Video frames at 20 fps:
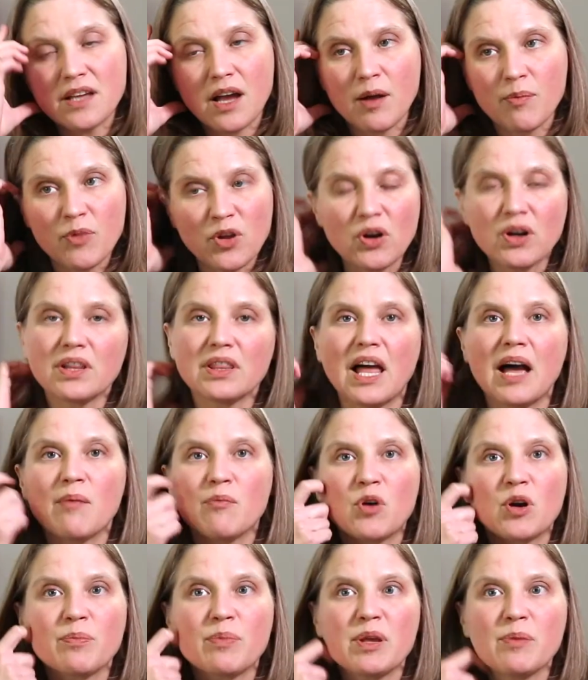there are a lot
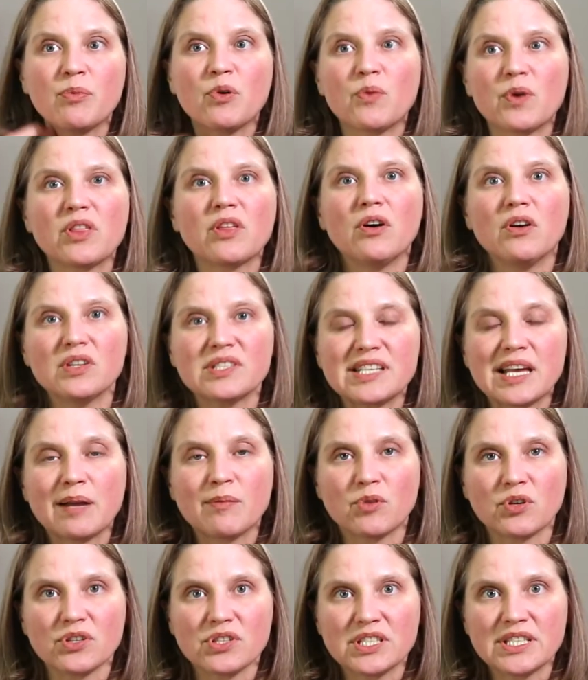more people with
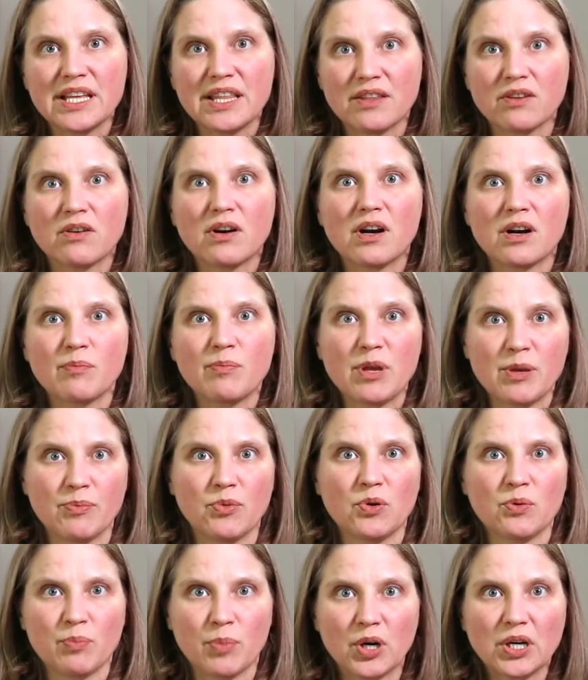Alzheimer's than there are
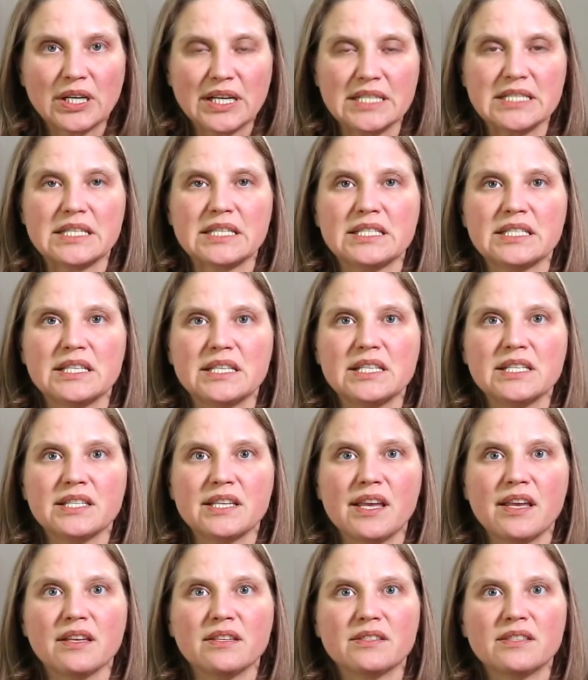people with Parkinson's
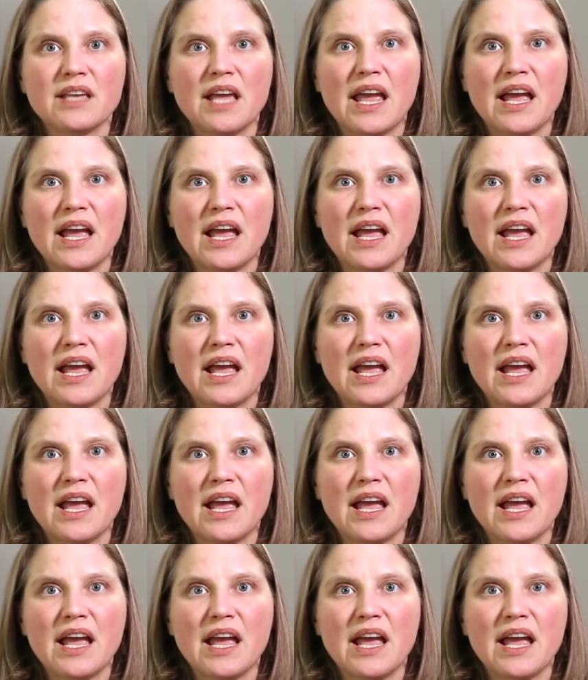disease.